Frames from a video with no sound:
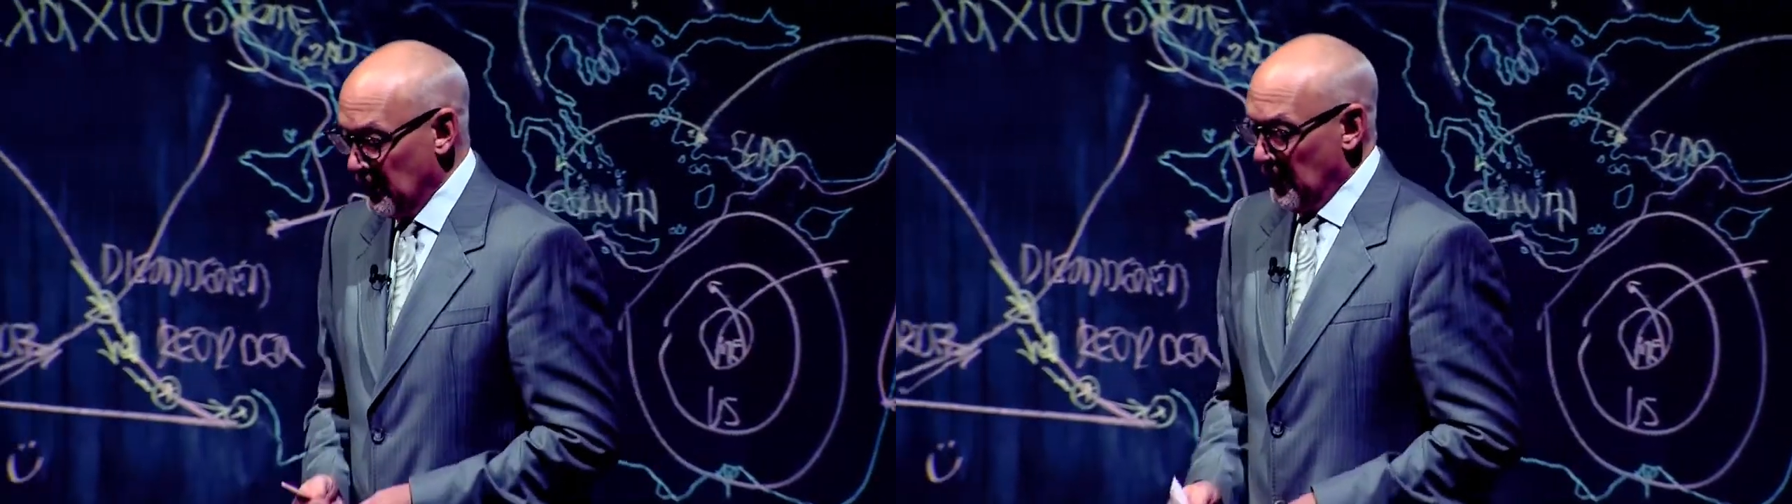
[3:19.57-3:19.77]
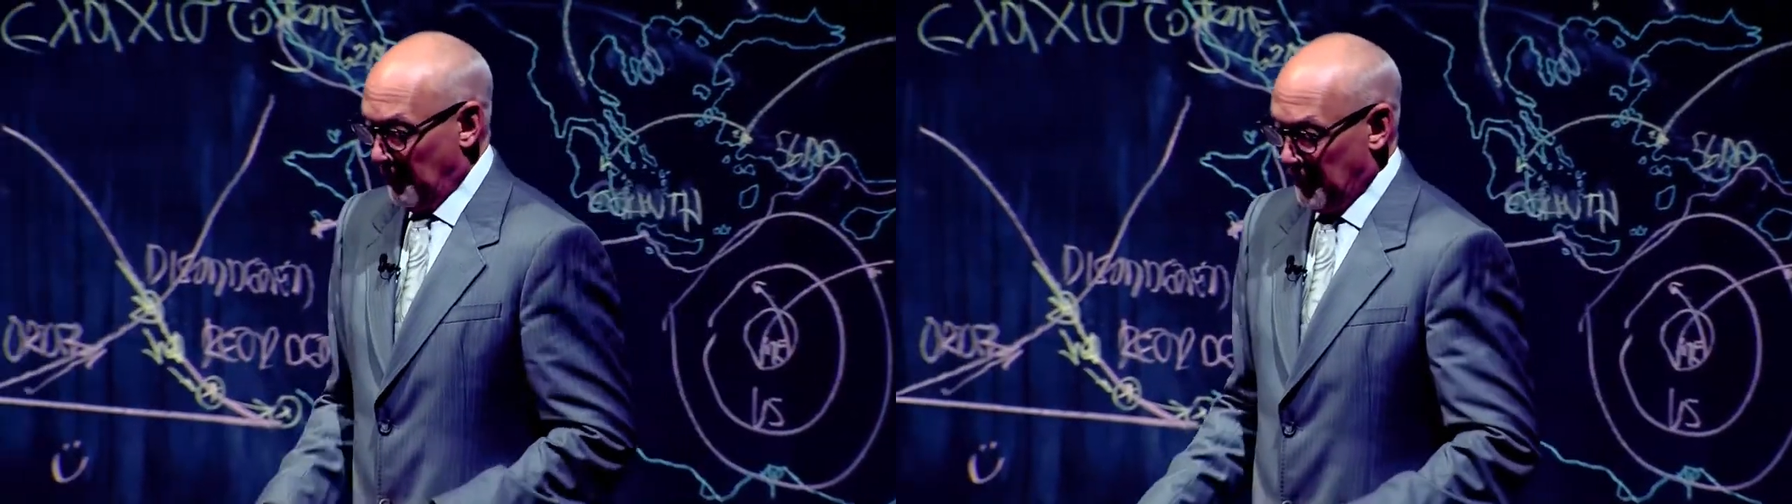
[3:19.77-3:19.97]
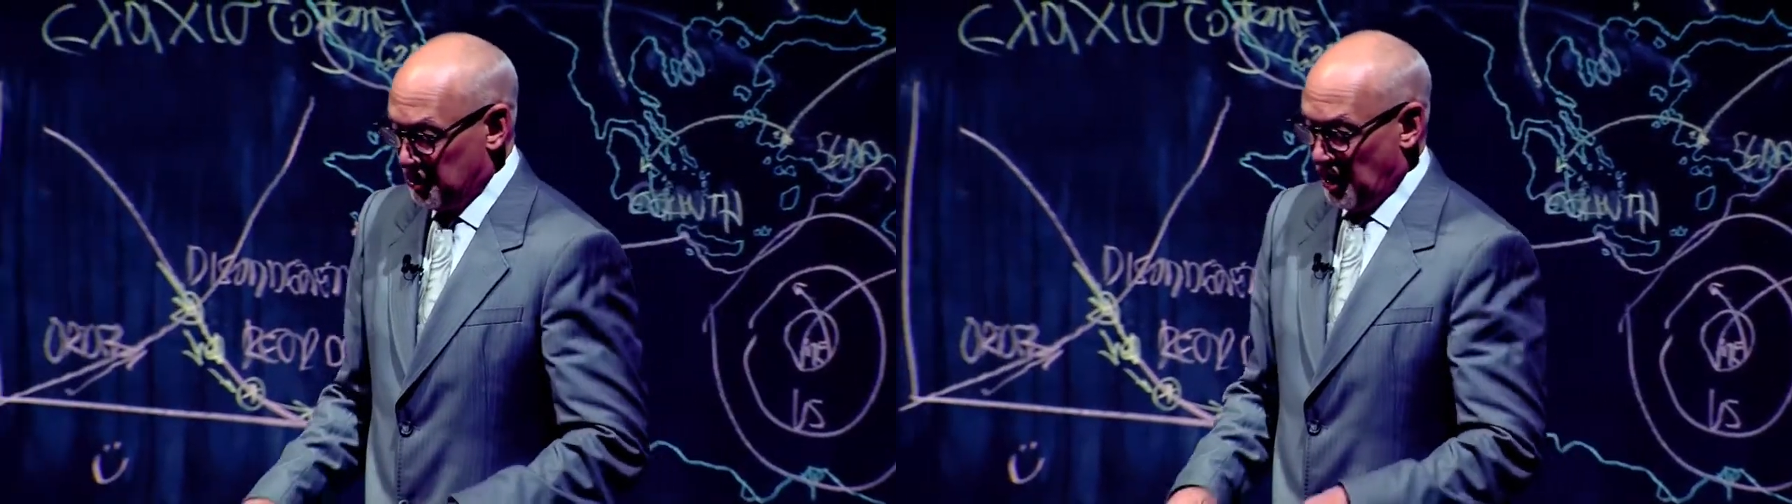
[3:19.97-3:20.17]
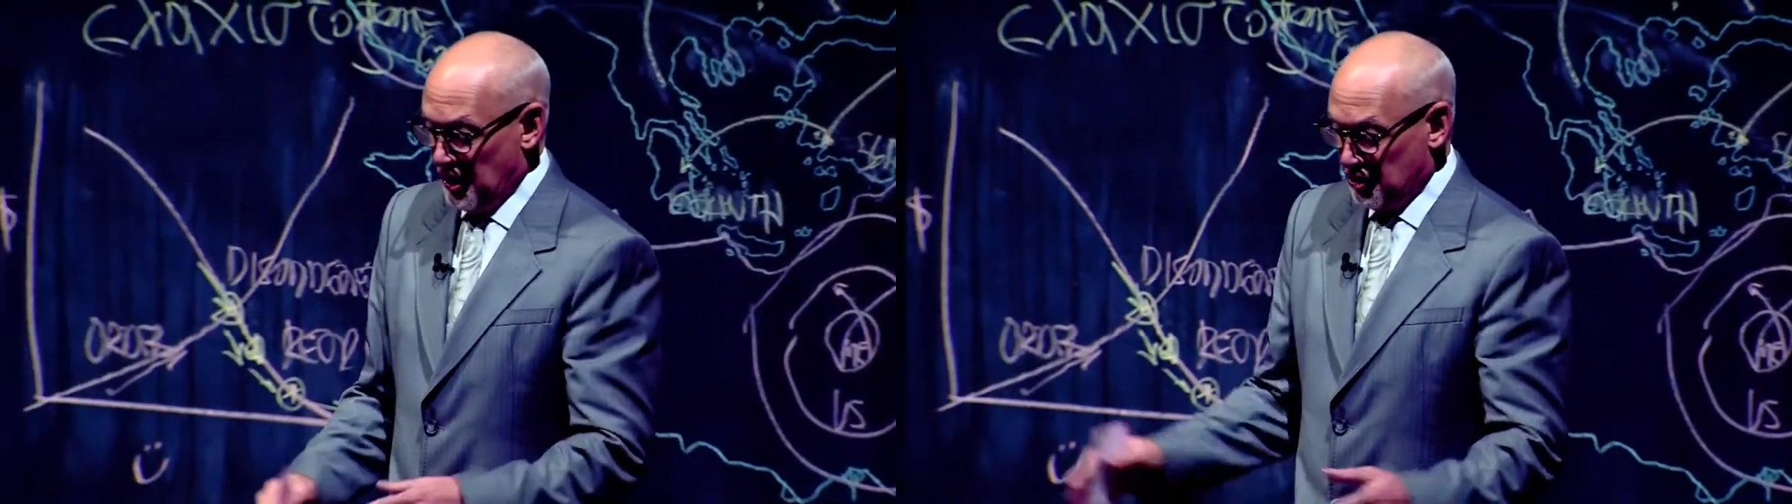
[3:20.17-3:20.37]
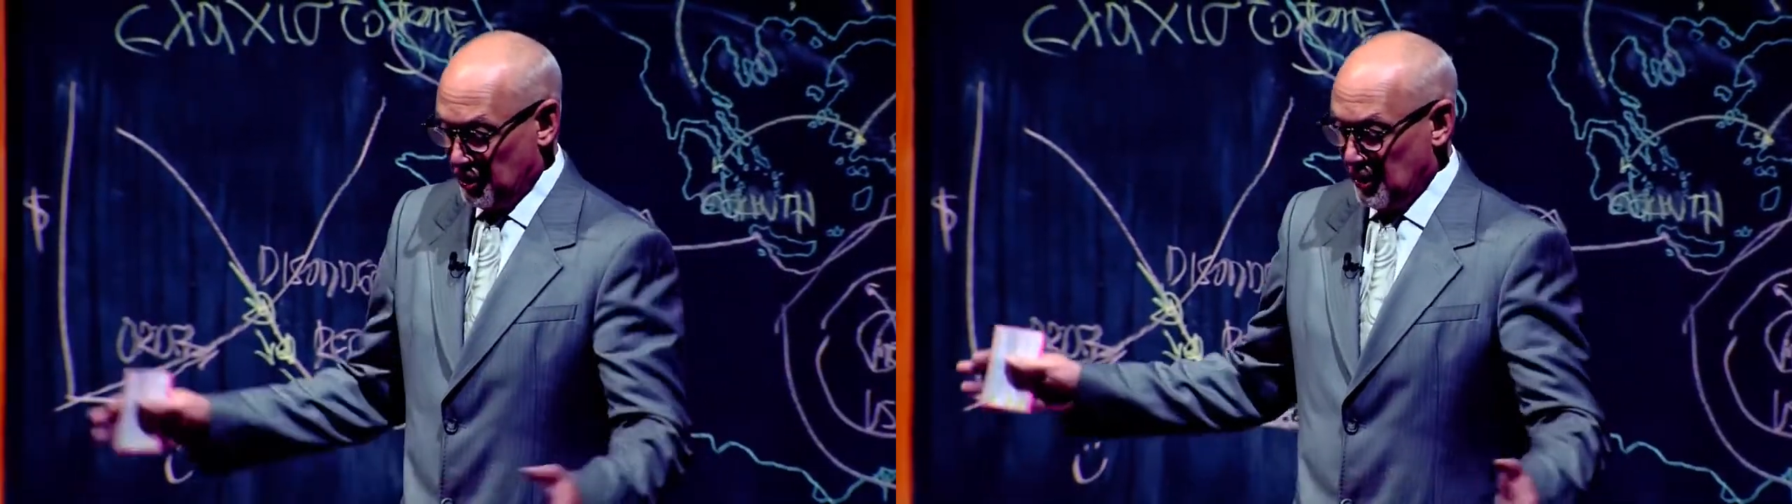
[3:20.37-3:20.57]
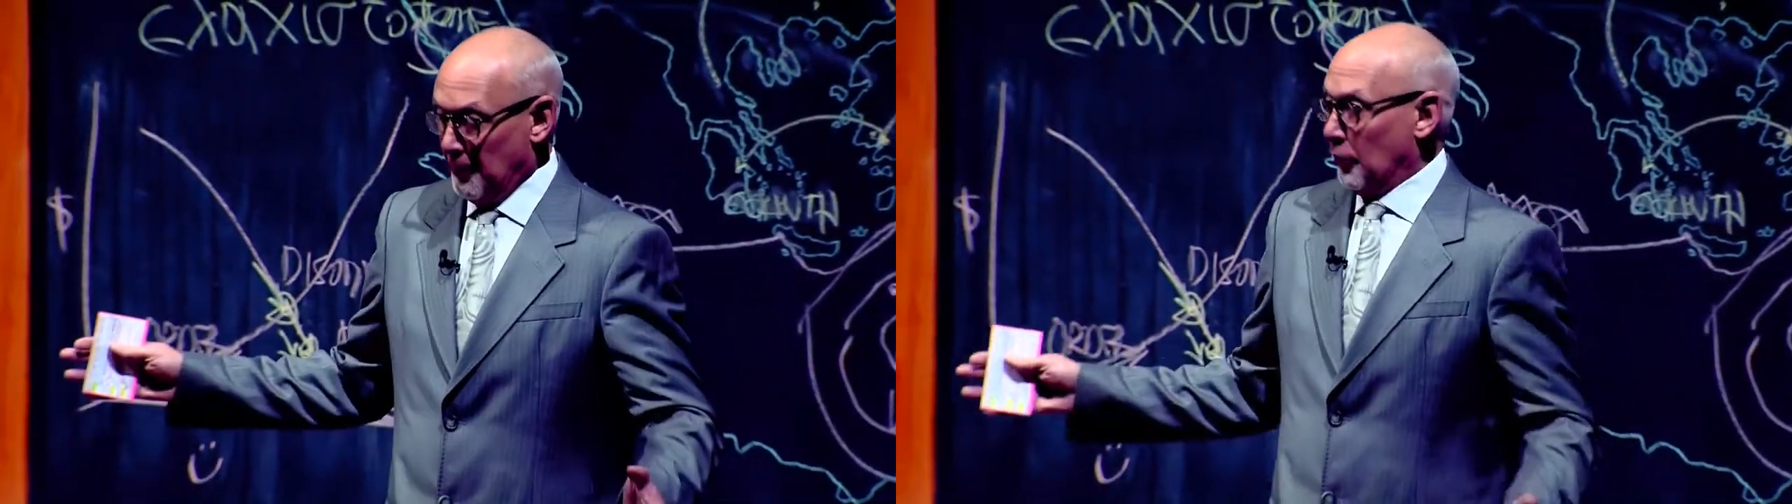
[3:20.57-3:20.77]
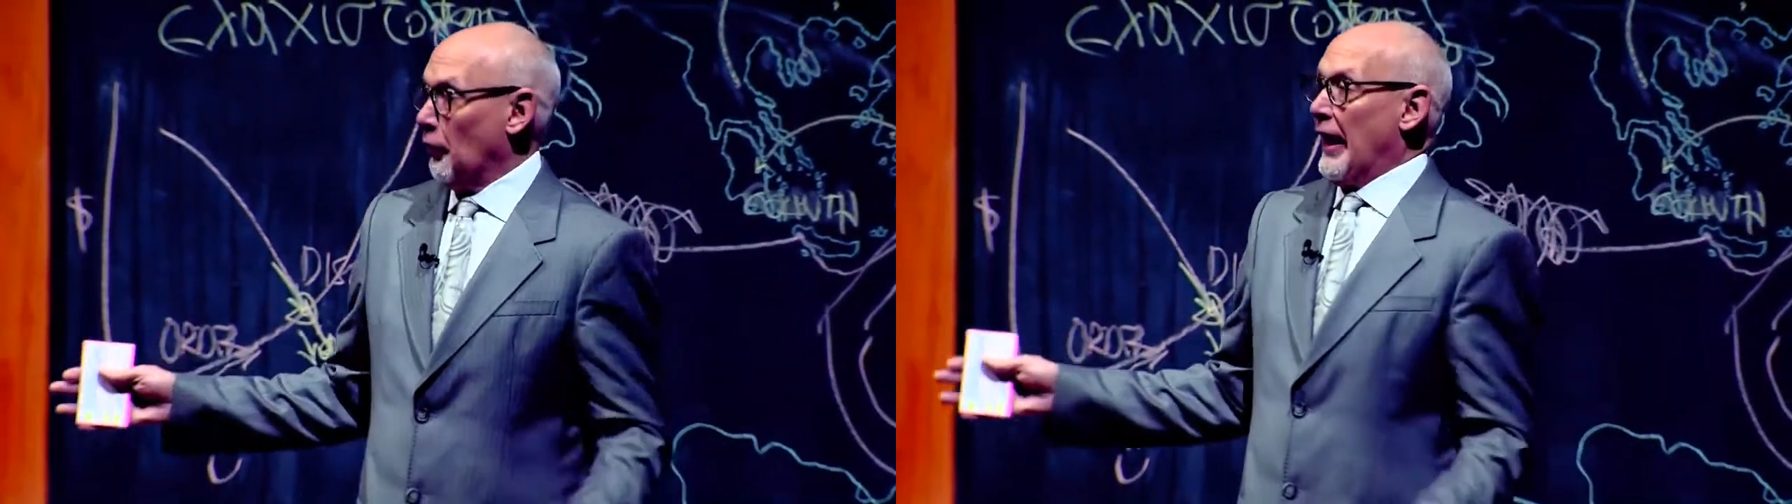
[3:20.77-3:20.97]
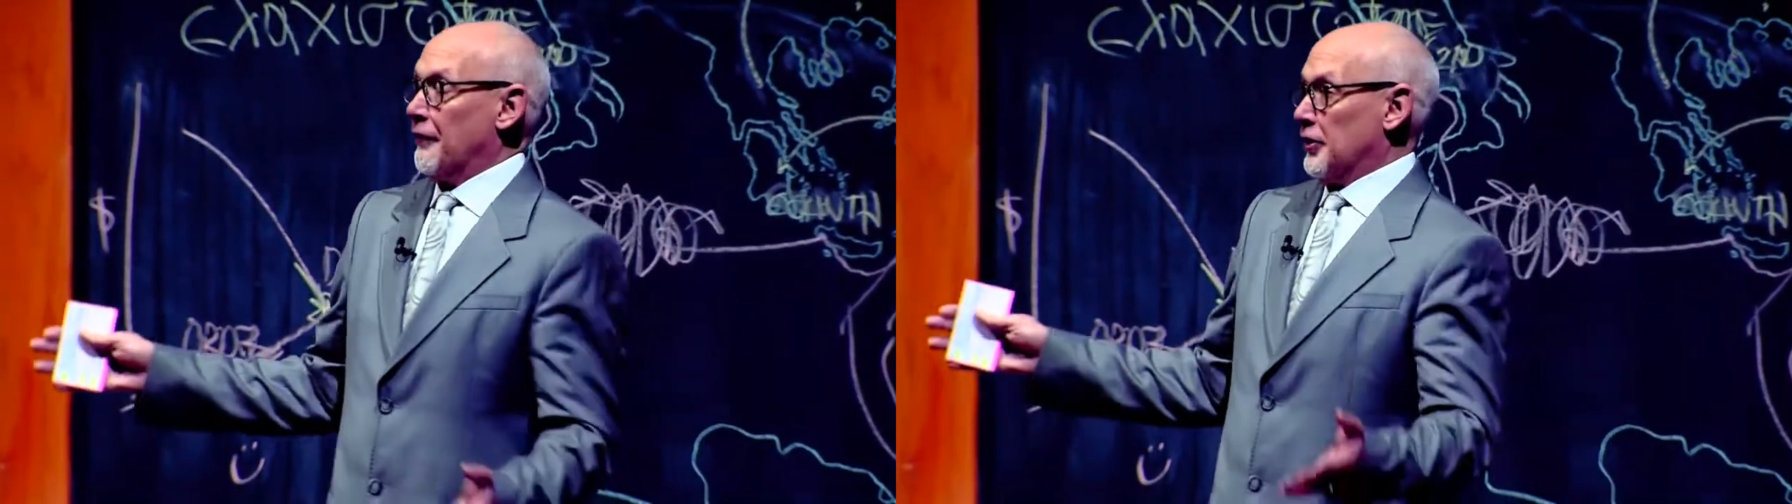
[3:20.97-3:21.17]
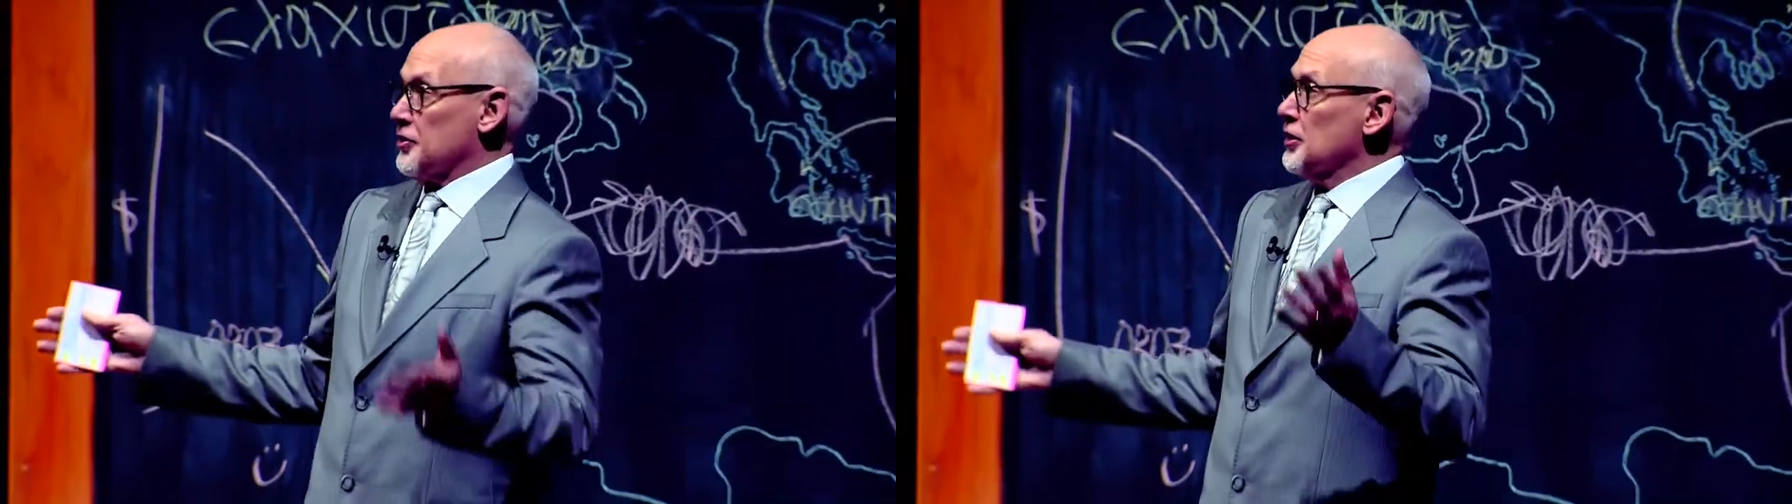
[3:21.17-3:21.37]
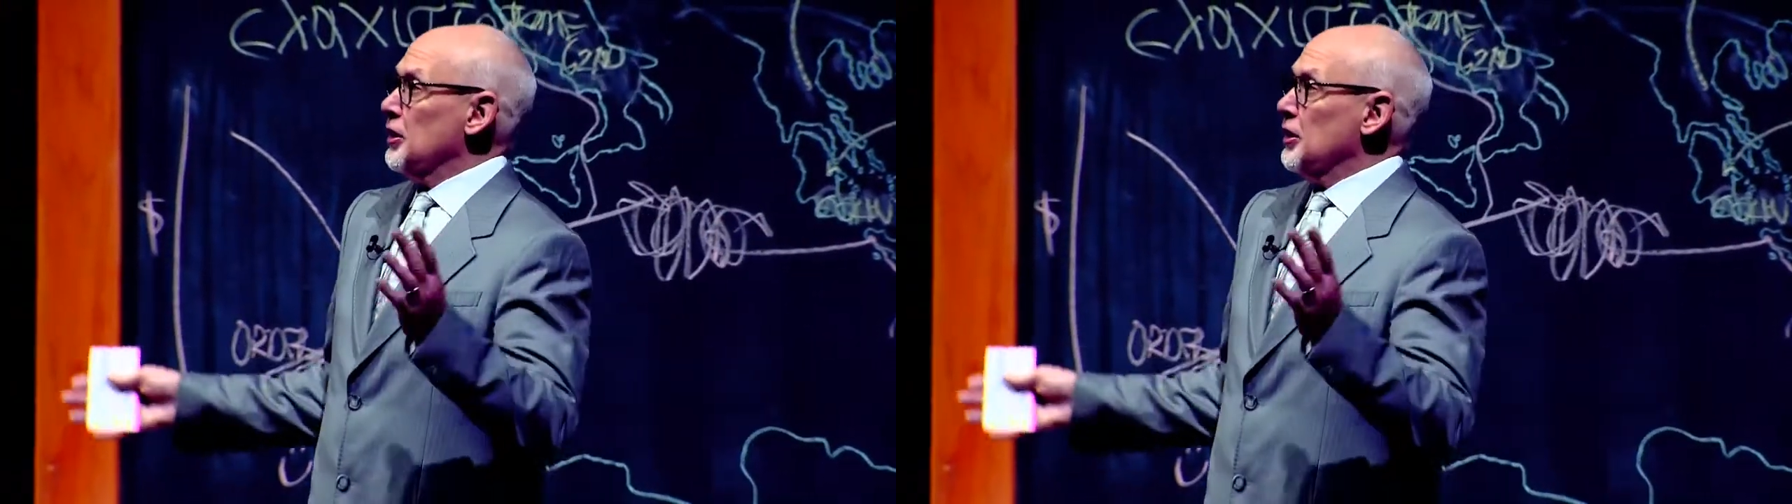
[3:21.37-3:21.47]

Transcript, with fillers: by the changing demographics